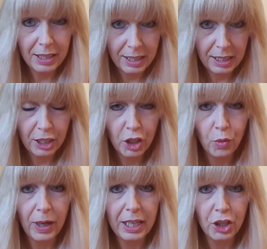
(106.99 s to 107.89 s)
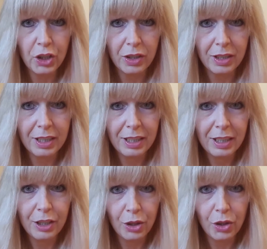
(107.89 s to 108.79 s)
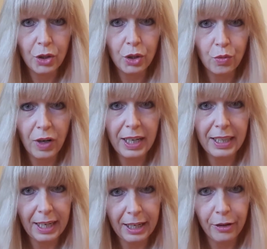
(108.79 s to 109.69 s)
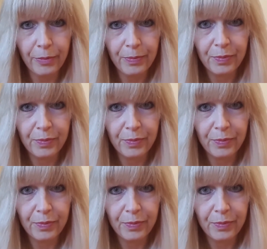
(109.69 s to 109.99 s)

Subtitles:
situation to look right now